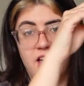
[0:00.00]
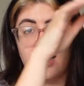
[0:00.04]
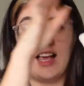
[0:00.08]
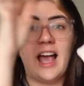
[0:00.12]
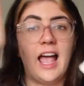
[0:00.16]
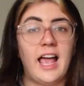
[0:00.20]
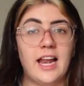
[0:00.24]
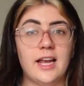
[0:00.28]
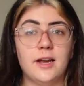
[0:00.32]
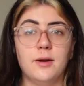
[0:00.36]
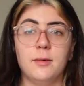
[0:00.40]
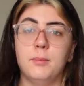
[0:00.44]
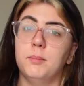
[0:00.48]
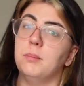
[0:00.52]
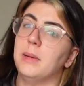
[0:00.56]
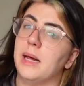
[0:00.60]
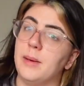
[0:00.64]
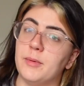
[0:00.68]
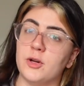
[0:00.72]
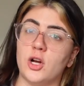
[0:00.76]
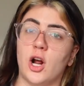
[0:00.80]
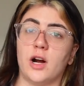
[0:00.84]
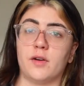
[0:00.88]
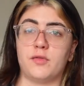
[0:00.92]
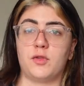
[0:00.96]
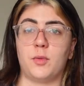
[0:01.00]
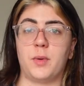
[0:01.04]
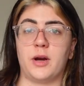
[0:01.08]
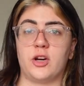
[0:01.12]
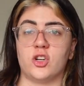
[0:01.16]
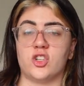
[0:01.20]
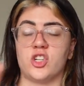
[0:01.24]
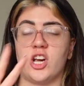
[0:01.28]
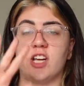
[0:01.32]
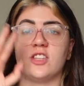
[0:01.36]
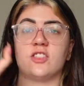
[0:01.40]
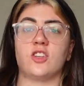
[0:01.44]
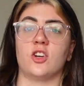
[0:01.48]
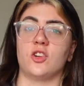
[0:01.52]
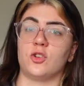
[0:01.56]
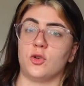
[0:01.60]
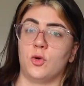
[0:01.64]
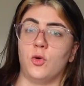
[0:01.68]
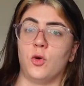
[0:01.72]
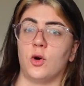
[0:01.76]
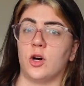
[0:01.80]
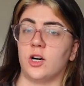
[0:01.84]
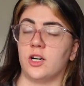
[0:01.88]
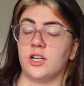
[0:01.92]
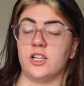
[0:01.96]
Again, maybe not if you're bigger chested
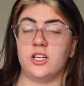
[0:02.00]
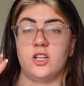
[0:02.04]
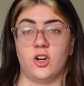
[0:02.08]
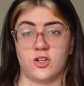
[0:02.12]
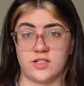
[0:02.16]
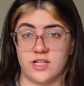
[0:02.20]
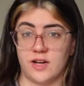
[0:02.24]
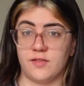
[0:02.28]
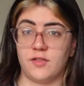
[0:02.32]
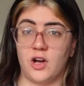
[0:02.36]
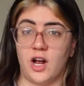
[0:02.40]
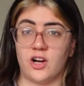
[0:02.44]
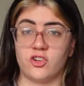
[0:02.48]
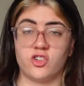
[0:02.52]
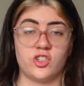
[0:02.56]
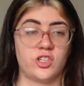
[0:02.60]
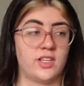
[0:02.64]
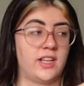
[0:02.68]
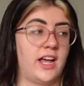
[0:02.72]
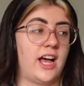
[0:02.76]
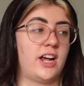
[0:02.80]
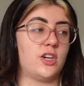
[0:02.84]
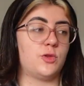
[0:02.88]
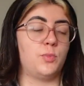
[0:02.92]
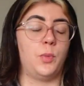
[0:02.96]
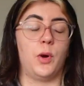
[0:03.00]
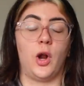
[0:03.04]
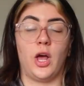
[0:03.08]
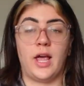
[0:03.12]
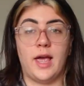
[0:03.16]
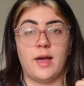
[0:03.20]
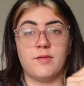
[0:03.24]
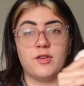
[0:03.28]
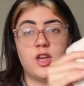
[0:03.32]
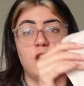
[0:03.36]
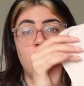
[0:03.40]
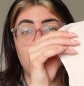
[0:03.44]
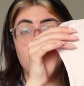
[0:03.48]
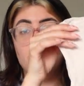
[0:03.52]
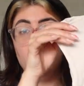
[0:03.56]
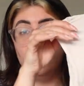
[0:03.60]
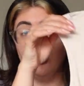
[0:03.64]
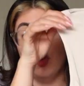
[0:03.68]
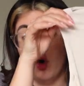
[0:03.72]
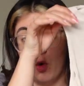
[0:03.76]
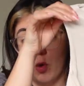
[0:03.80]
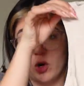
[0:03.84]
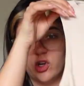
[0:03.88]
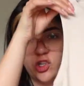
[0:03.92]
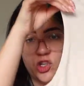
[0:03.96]
or you're self-conscious of that, but I have
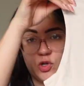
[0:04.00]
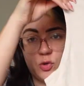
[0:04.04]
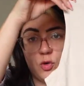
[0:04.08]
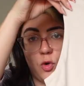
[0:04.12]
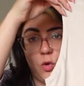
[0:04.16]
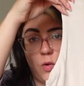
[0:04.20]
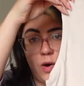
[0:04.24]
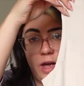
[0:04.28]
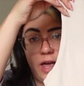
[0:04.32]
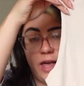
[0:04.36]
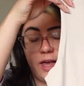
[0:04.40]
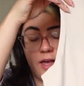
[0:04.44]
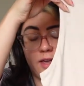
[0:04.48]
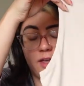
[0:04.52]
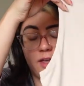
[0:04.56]
no issue going